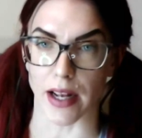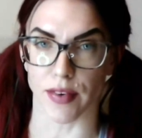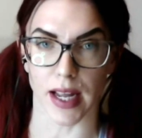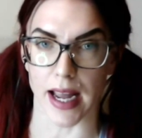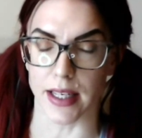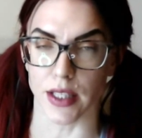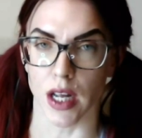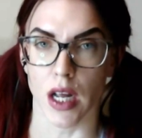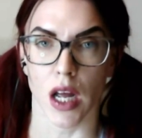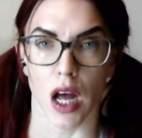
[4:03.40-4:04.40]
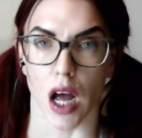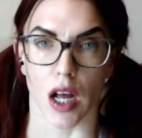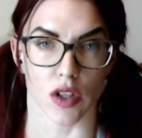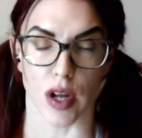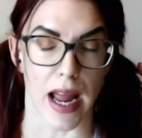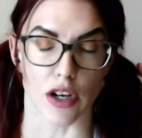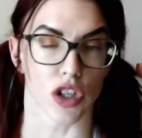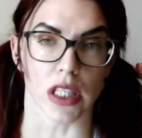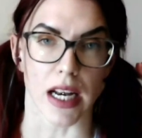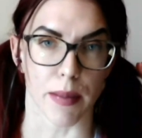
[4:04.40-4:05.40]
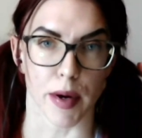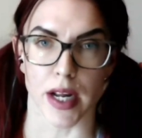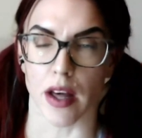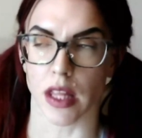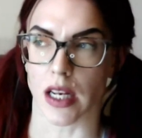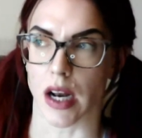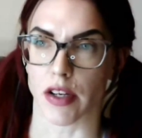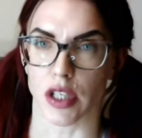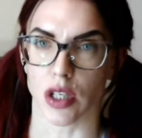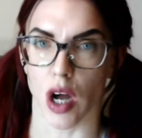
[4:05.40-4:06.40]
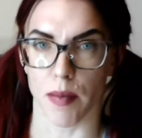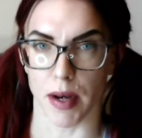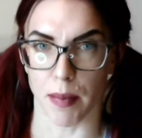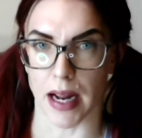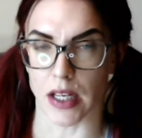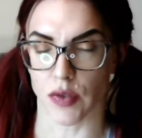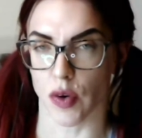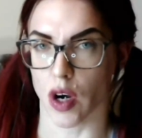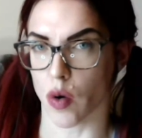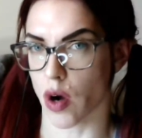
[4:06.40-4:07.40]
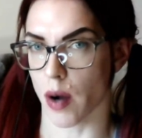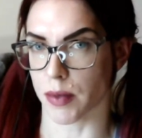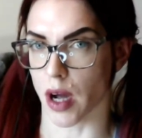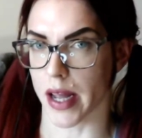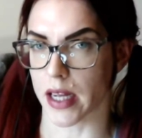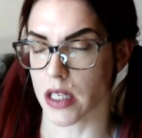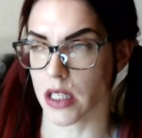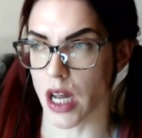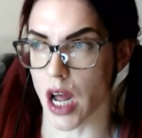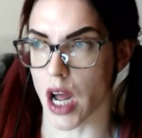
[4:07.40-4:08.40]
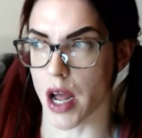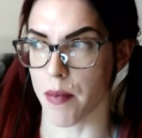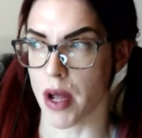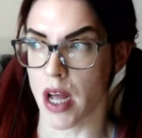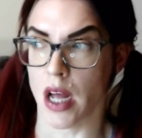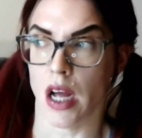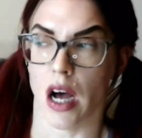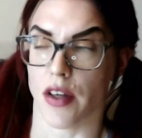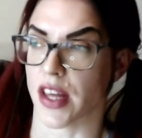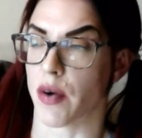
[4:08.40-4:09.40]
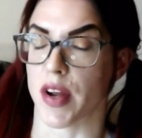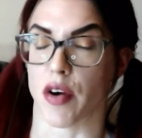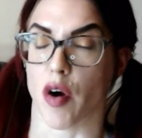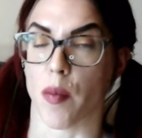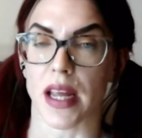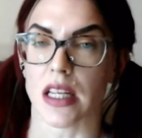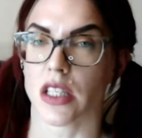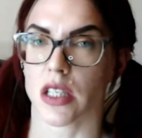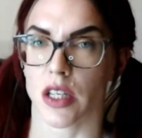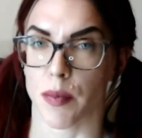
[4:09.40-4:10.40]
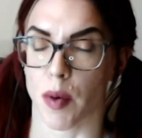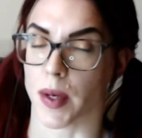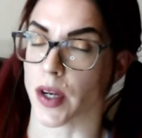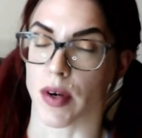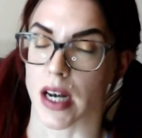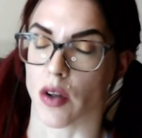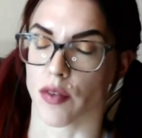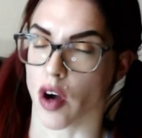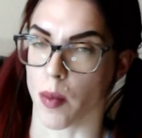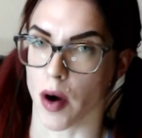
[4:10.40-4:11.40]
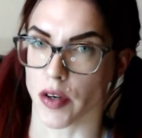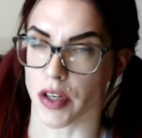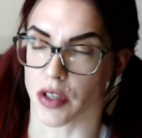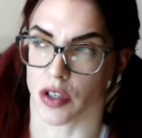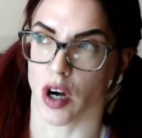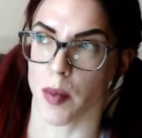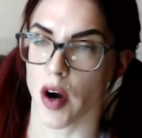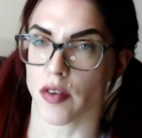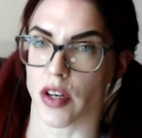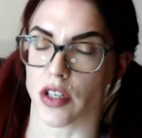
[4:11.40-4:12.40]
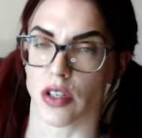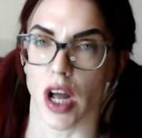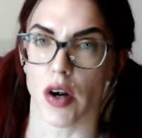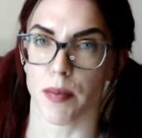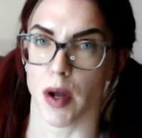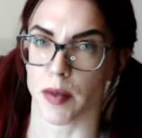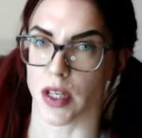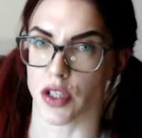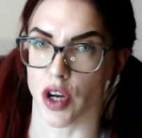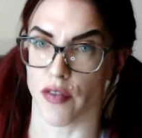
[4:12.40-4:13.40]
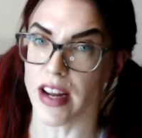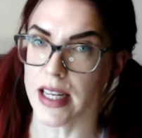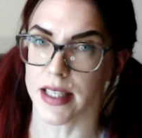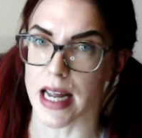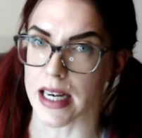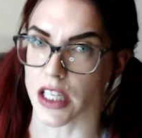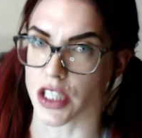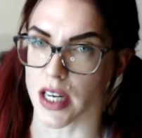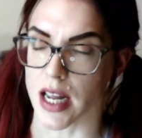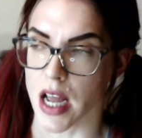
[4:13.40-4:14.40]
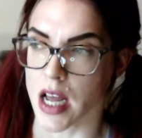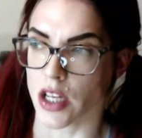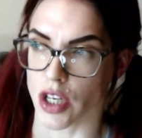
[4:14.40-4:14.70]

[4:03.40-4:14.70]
I advocate uh, to just anybody. I think there is a time and a place for low carb diets. Um, I think when you're obese, you probably don't need a lot of carbohydrates because carbohydrates, the only purpose they serve is energy.